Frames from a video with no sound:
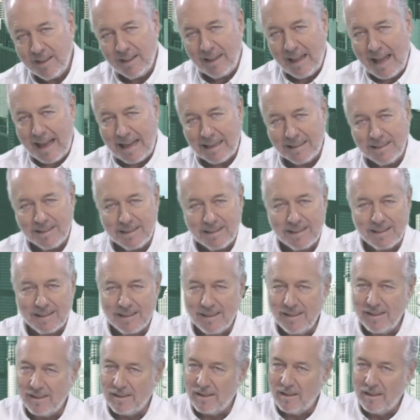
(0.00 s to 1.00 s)

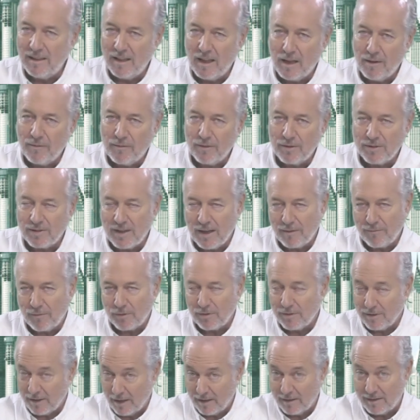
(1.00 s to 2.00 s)
glances, lovers at
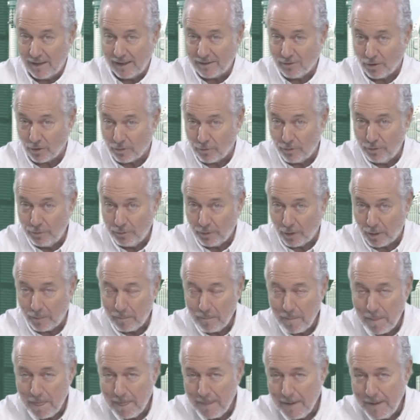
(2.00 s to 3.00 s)
first. That's a crooner.
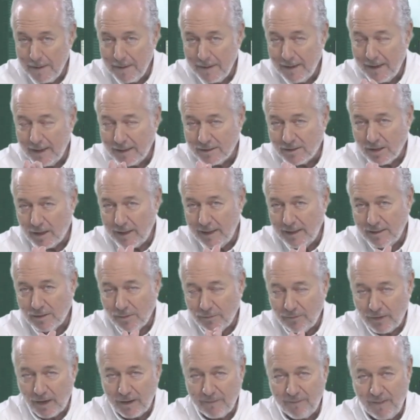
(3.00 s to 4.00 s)
So he's
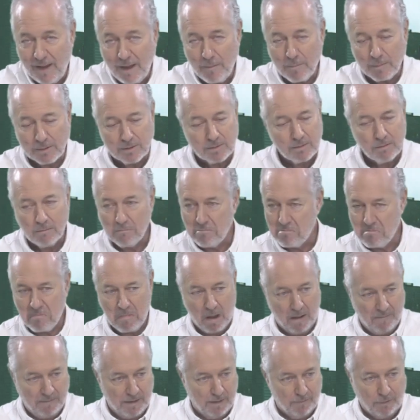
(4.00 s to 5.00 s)
very famous.
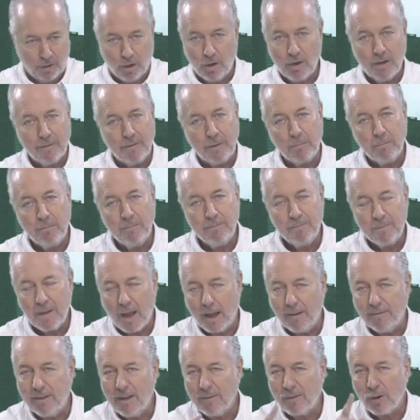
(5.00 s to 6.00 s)
I've never heard of him.
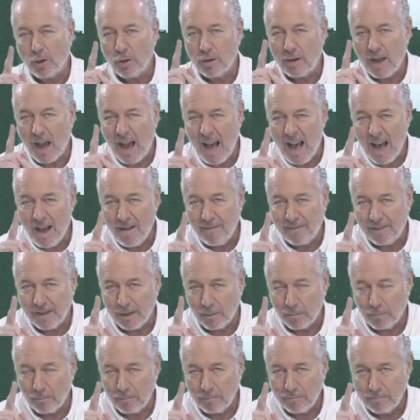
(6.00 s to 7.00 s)
I've never heard of
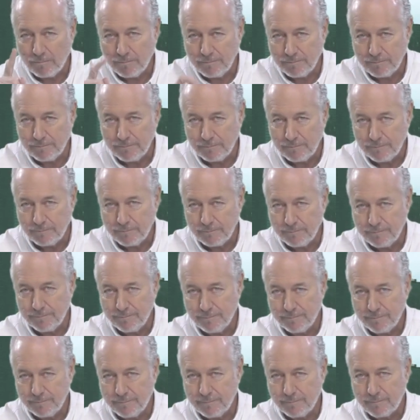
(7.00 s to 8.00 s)
him.
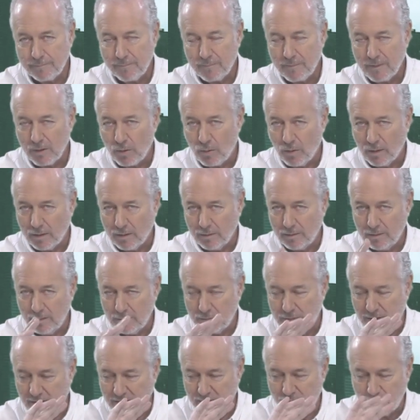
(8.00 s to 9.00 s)
Cuando
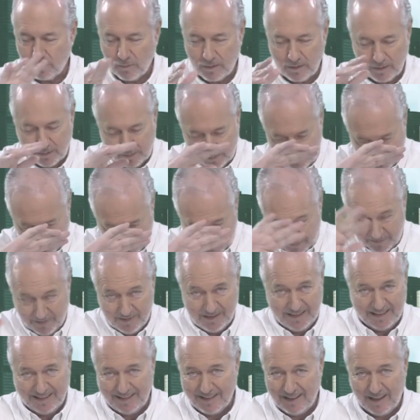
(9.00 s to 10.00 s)
no te suena el nombre
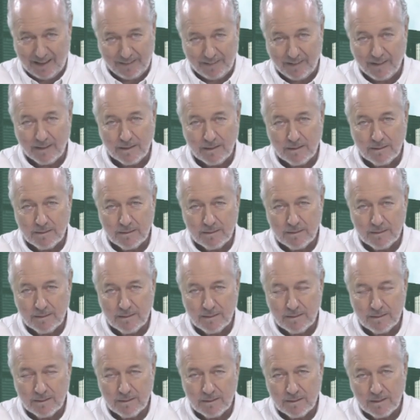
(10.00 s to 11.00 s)
ni nada.
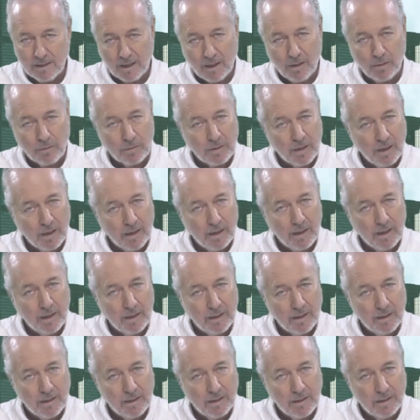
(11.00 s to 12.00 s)
Okay.
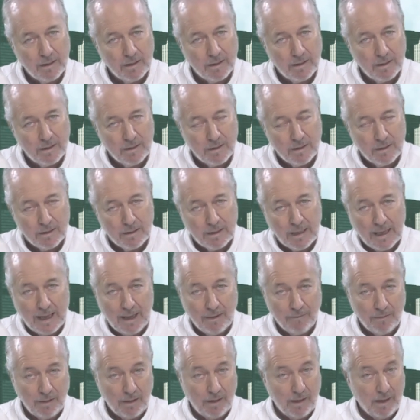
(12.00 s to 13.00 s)

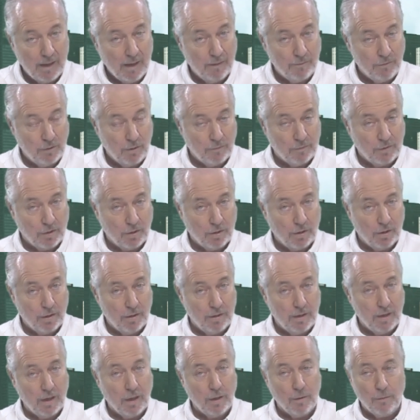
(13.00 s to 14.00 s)
Have you ever
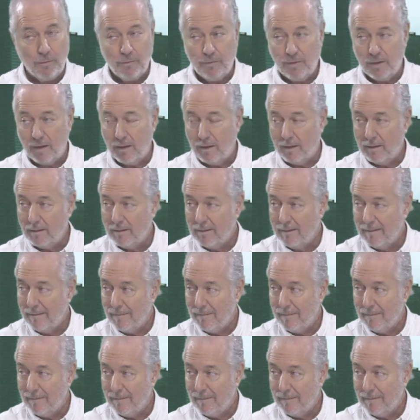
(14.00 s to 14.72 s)
heard of Art